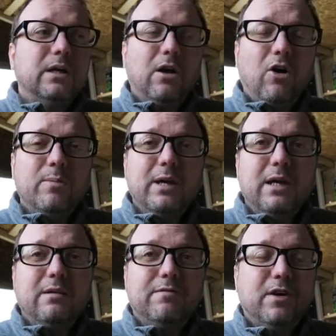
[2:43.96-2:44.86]

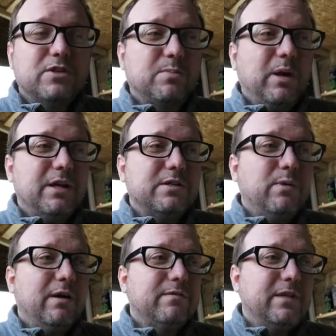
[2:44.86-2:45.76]
Climbing in first place,
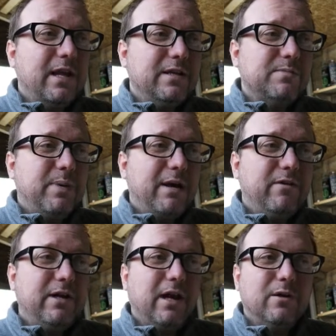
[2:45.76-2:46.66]
we have Dennis
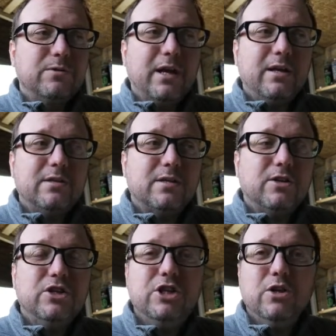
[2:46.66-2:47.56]
Barron. Hello, Dennis. A
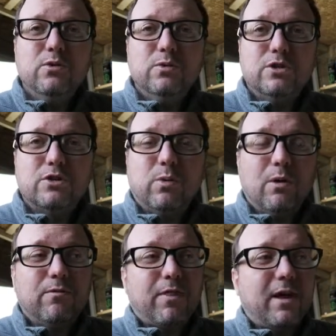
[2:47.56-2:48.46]
huge
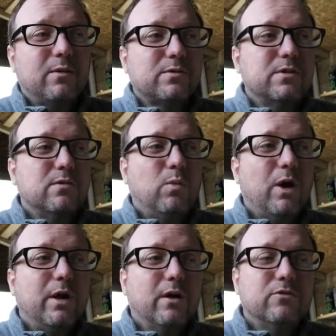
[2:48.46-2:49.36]

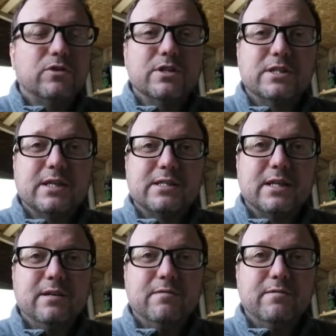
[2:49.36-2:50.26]

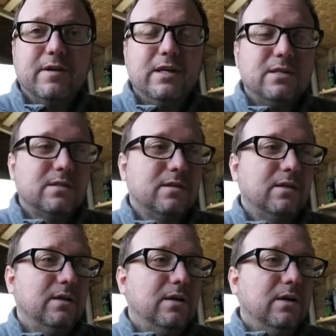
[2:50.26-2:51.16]
12,116 feet.
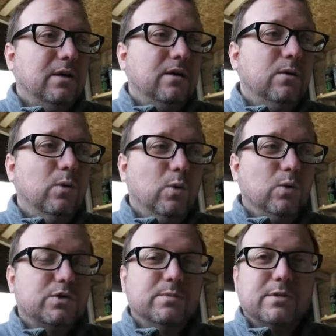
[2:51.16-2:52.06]

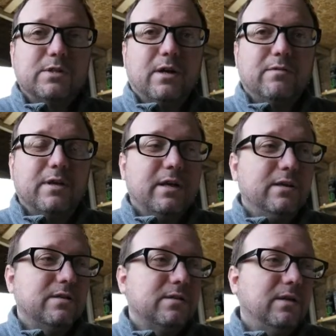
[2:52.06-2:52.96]
Awesome stuff,
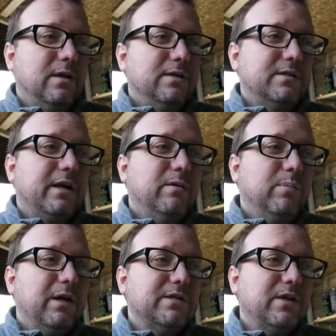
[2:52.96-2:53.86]
Dennis. Second
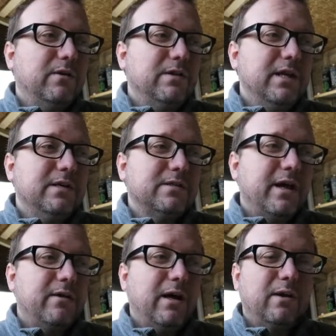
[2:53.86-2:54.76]
place, Tony
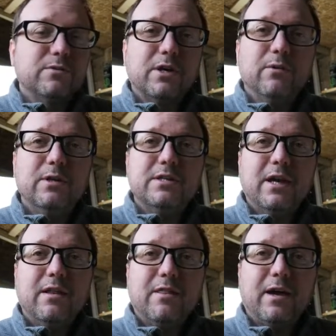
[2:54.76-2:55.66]
Dingsdale. Hello, Tony.
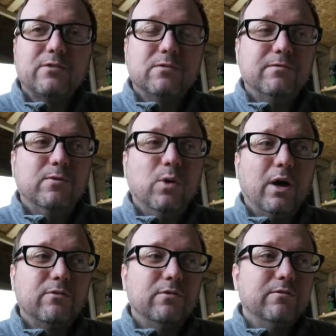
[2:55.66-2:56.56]

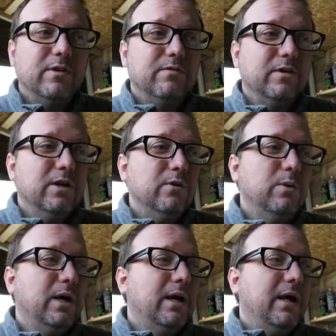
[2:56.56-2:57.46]
10,400 feet for you.